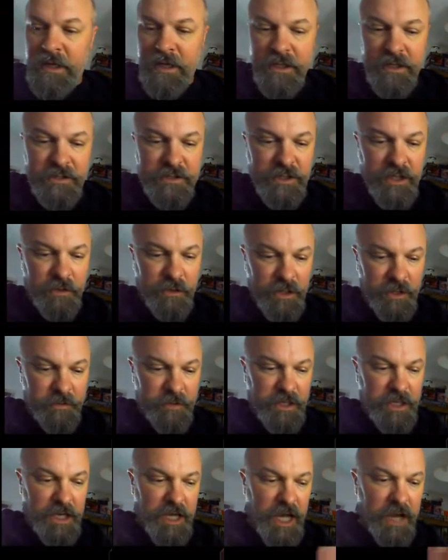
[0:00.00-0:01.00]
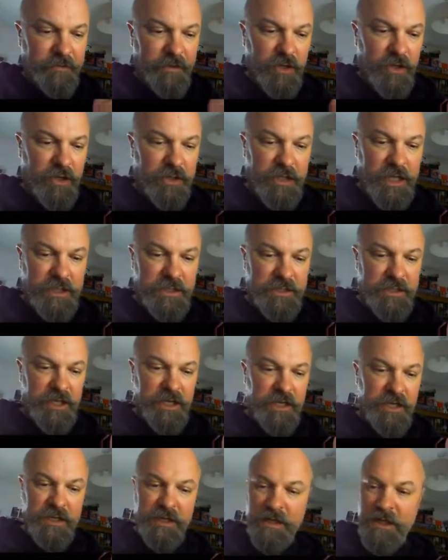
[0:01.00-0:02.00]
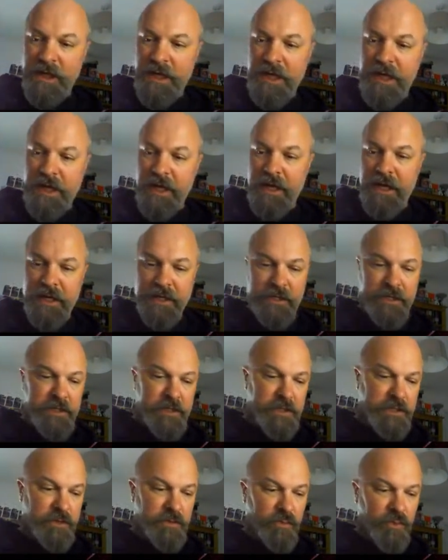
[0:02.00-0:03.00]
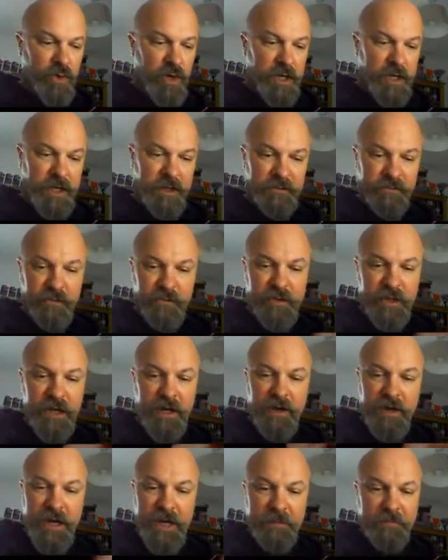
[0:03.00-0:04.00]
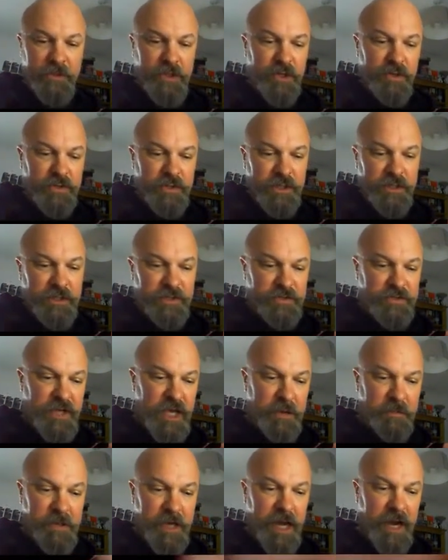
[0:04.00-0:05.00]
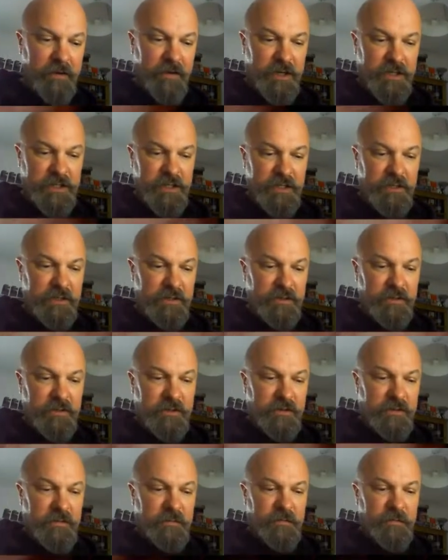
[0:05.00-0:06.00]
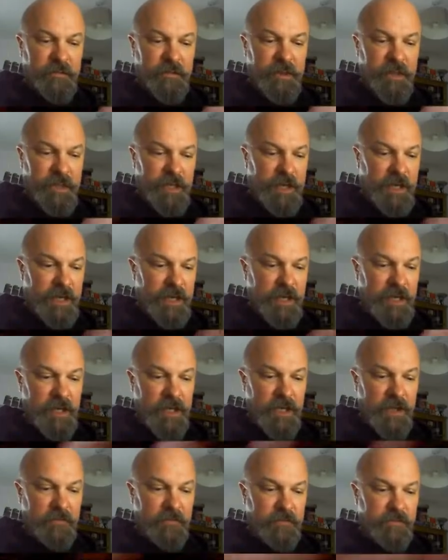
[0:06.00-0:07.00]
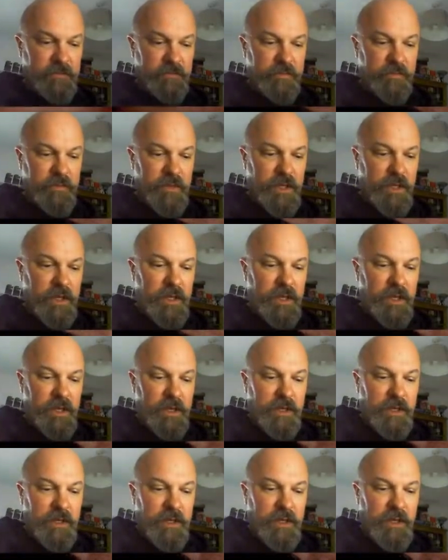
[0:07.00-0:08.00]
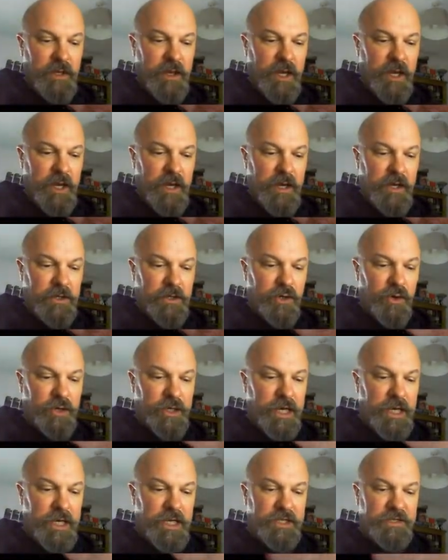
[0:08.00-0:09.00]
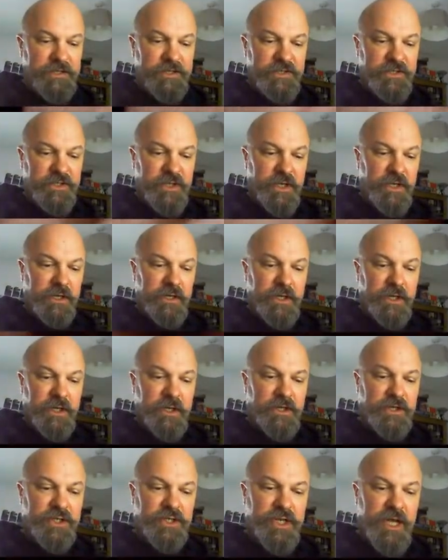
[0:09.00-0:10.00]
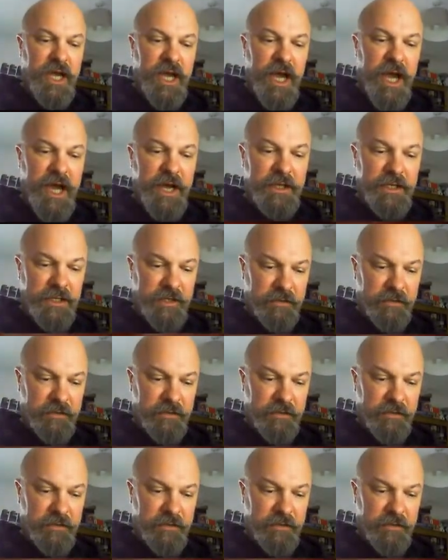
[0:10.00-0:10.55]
So we're going to be having a look at that today and working through that. I am using the same character, um, uh, Cornelius Sheerhad.